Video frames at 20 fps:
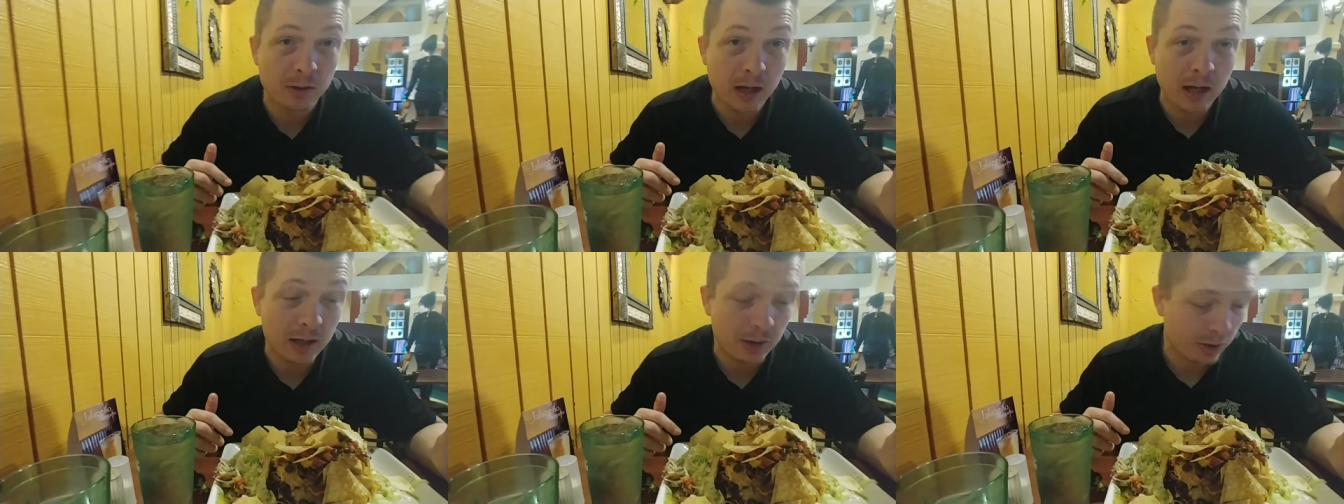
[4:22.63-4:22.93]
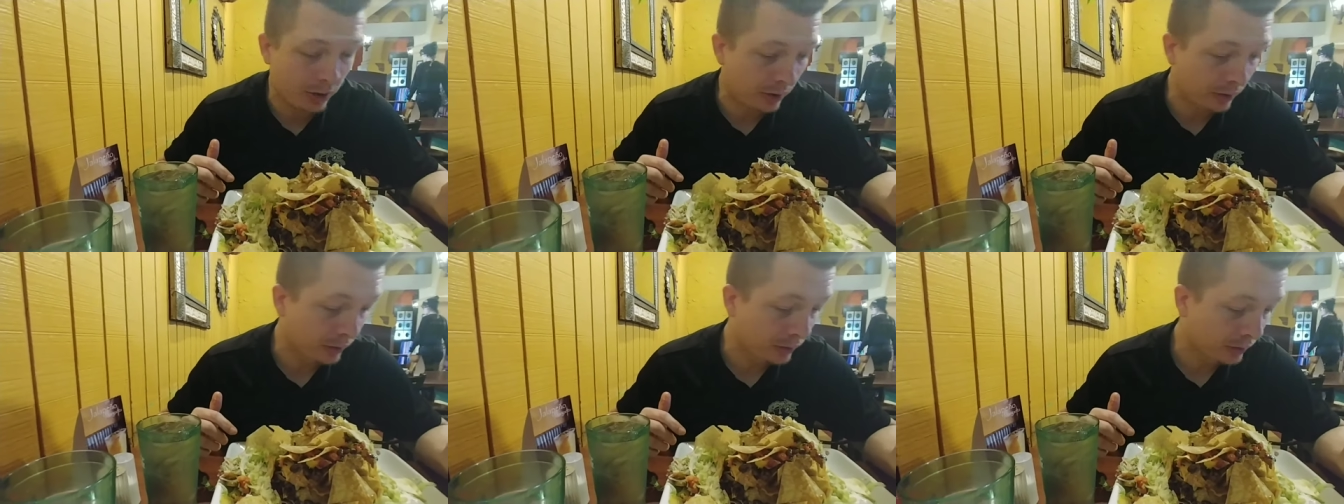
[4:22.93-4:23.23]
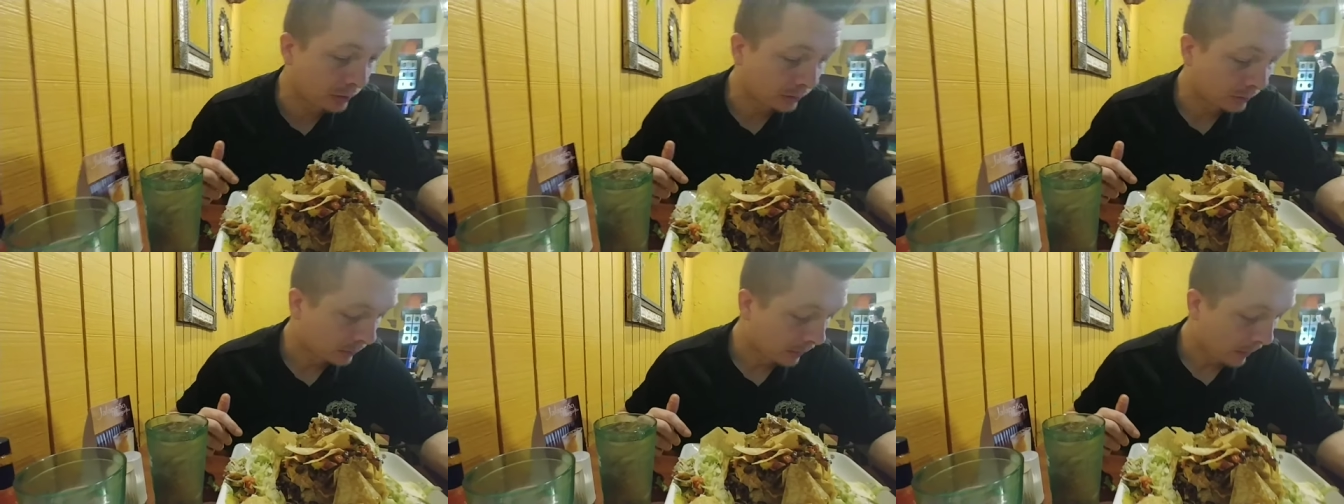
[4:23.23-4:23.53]
nachos.
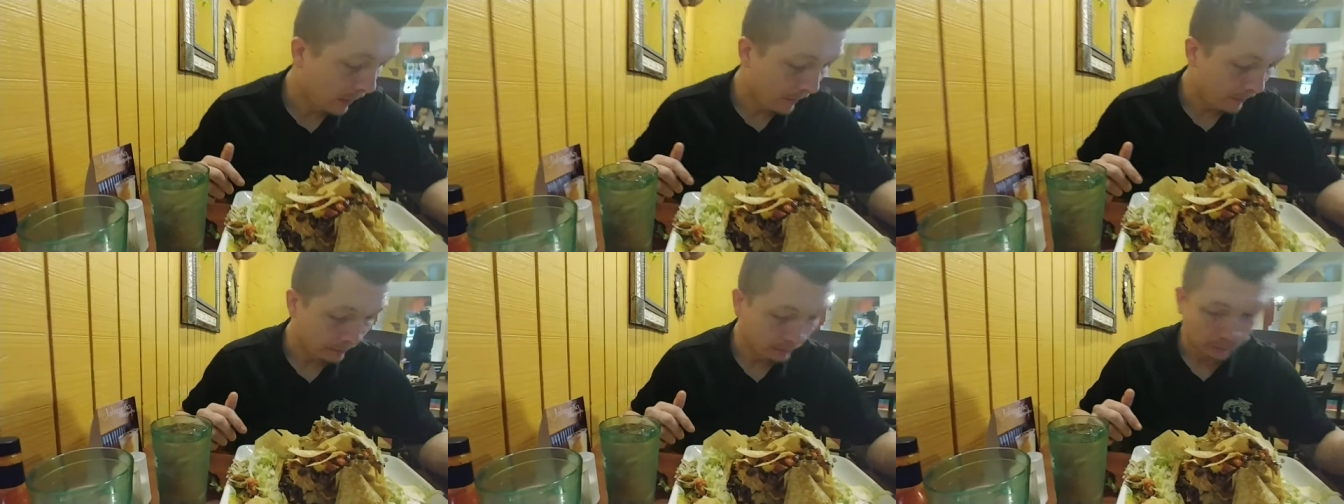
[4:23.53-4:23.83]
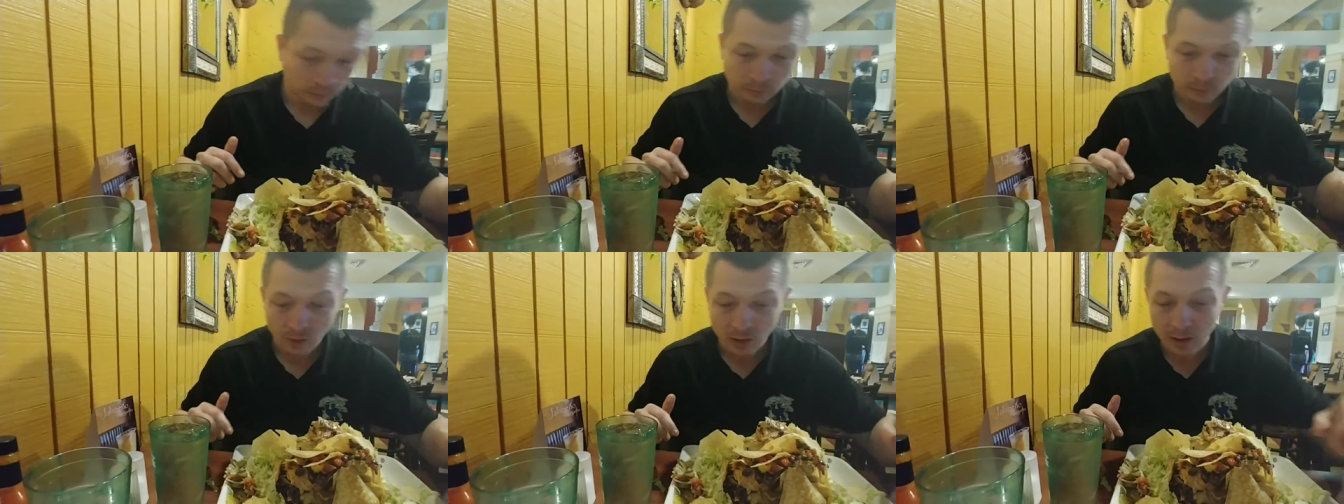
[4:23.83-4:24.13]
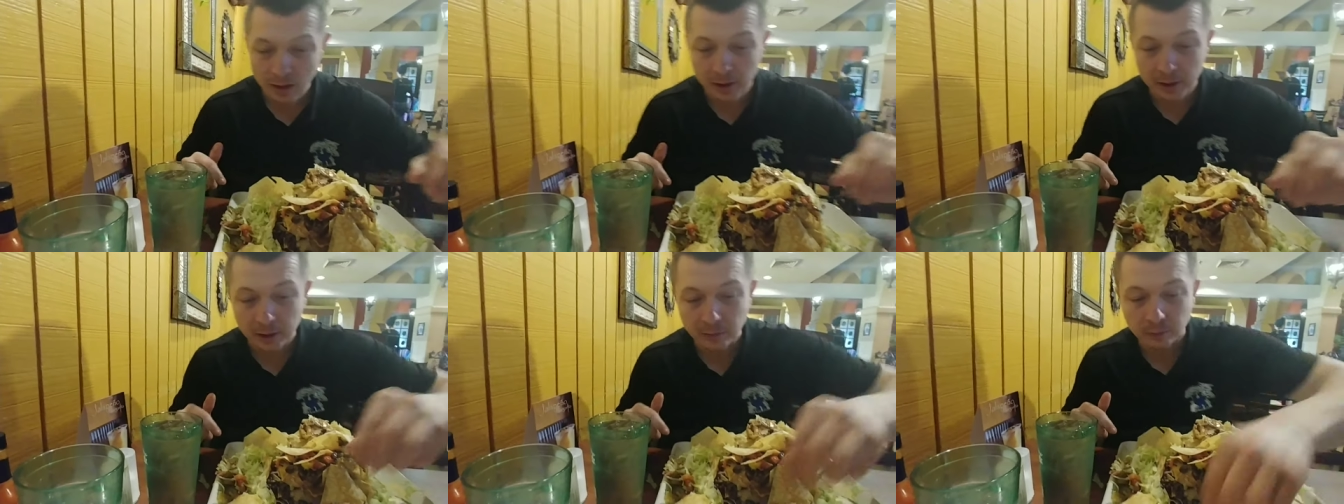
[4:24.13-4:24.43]

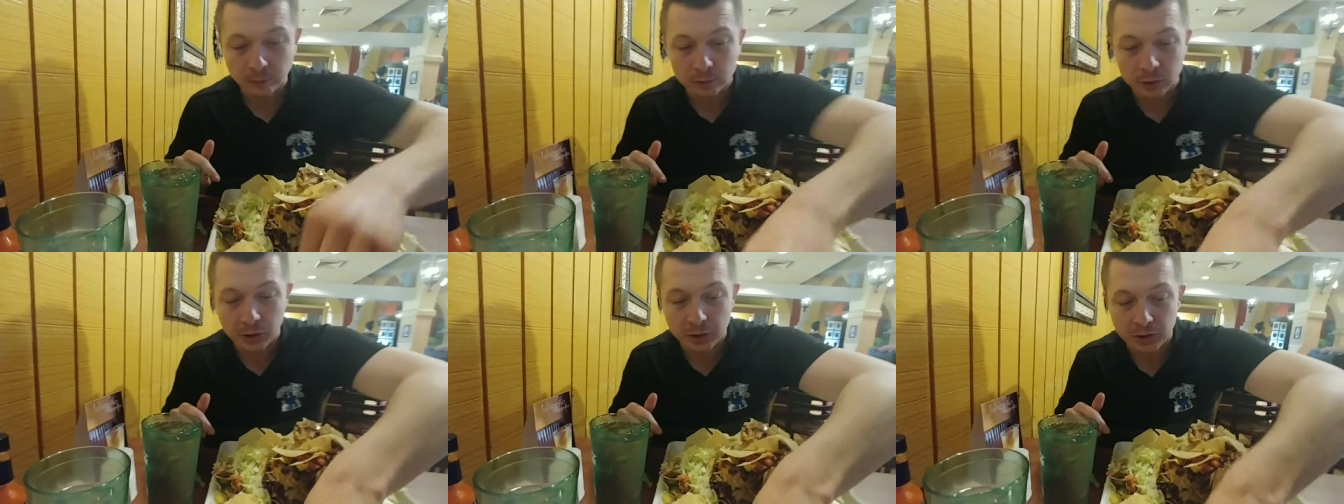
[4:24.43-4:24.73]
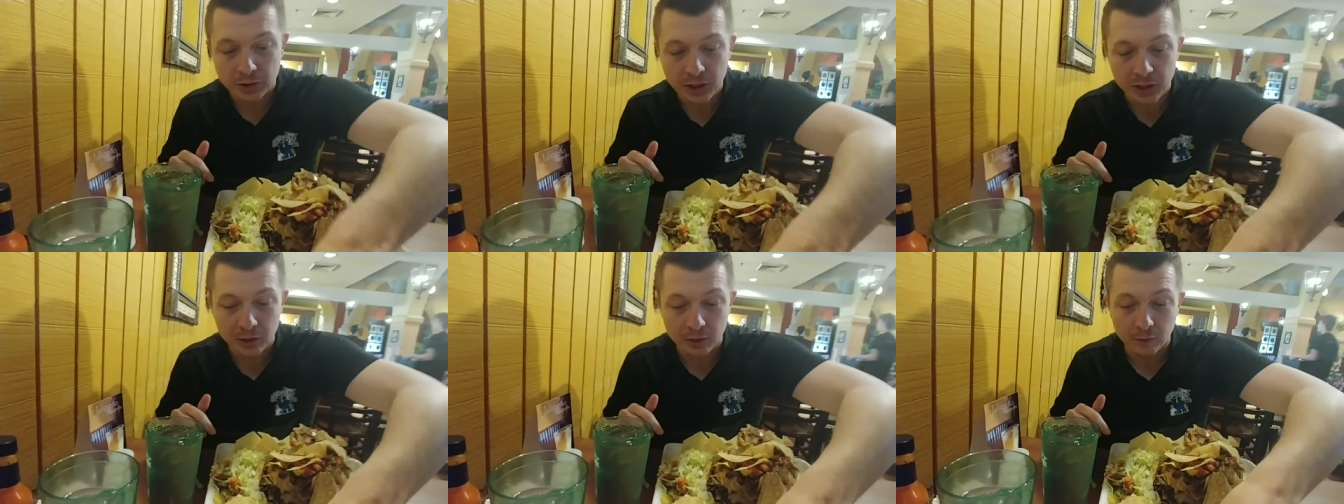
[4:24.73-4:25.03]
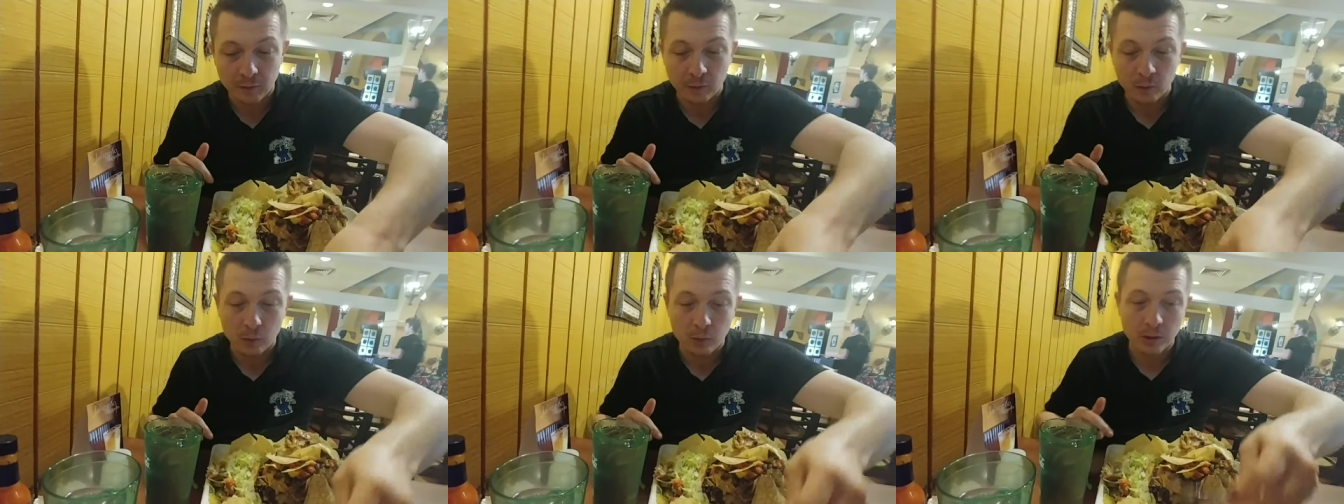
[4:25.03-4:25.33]
Uh, you can take
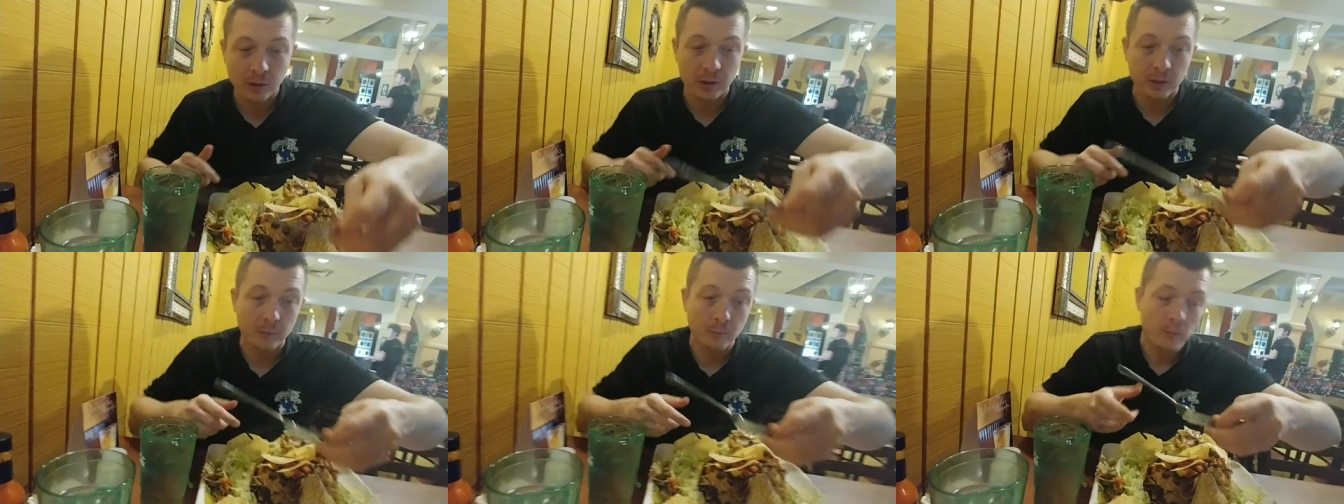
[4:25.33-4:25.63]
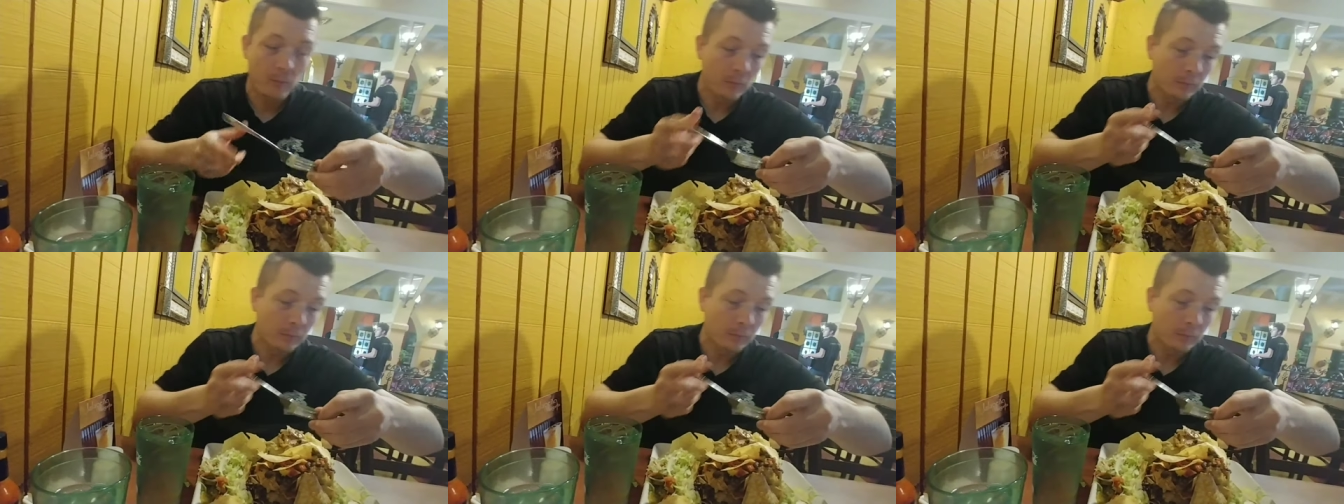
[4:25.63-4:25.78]
your fork and